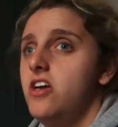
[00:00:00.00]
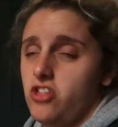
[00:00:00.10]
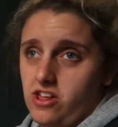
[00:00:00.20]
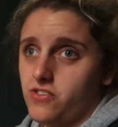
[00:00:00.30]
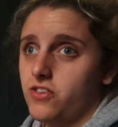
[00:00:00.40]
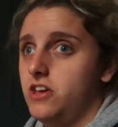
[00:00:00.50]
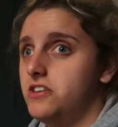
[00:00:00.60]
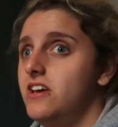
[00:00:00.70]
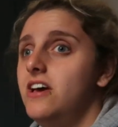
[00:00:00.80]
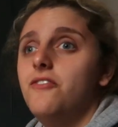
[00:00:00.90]
Cheese is
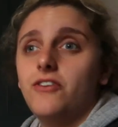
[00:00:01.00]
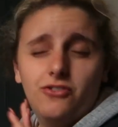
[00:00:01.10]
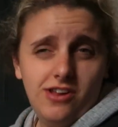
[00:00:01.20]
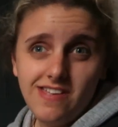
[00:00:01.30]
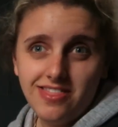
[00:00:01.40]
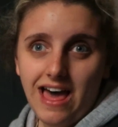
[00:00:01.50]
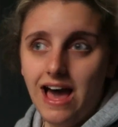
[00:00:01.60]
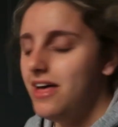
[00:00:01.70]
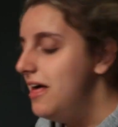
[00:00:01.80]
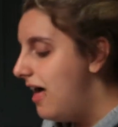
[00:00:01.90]
good. I think I already said
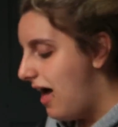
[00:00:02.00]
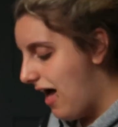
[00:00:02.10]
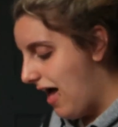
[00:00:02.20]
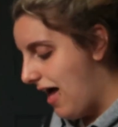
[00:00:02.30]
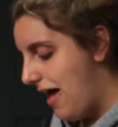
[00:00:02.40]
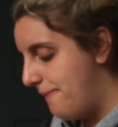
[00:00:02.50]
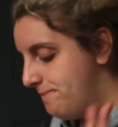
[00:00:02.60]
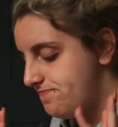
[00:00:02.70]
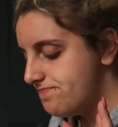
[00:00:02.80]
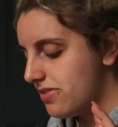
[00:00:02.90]
that.
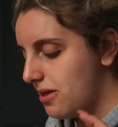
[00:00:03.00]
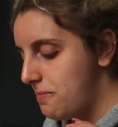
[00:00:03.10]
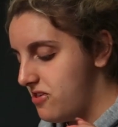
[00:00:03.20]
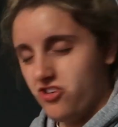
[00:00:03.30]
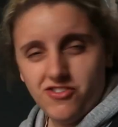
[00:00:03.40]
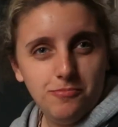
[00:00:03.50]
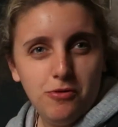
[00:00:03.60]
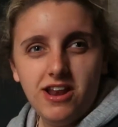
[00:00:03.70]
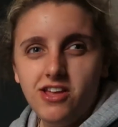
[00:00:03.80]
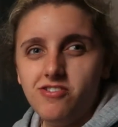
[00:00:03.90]
But it's just the
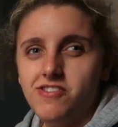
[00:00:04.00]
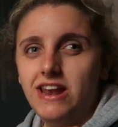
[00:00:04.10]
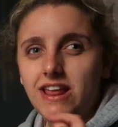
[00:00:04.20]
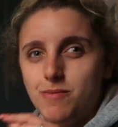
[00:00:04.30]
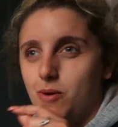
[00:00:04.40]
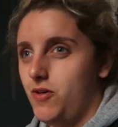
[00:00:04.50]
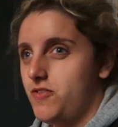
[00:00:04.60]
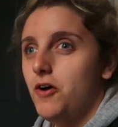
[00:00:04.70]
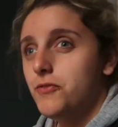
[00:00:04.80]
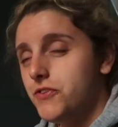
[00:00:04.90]
bread. It's just a little bit on the
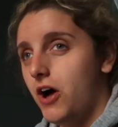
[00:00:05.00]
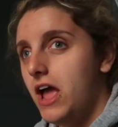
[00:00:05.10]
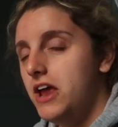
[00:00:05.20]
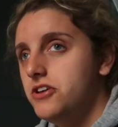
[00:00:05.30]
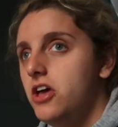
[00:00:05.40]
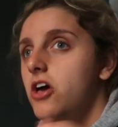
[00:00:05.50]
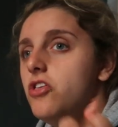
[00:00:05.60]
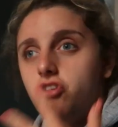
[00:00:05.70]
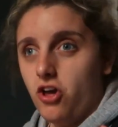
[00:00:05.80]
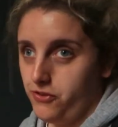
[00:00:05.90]
tough side,
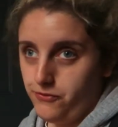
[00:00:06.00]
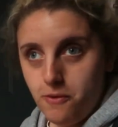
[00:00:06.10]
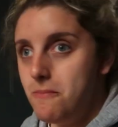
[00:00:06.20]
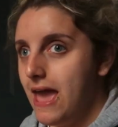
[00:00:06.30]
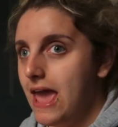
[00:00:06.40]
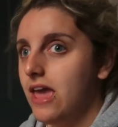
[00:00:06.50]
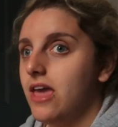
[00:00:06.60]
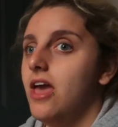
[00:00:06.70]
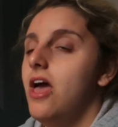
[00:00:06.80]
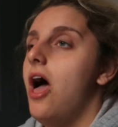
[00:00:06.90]
just for me.